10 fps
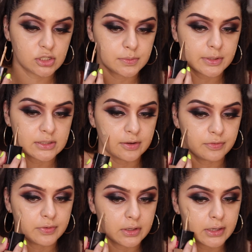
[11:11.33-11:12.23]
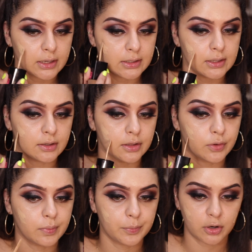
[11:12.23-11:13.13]
just because I feel like I need a
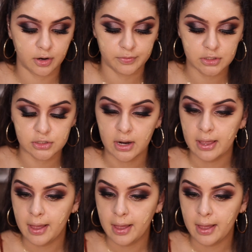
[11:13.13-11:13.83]
little bit more coverage.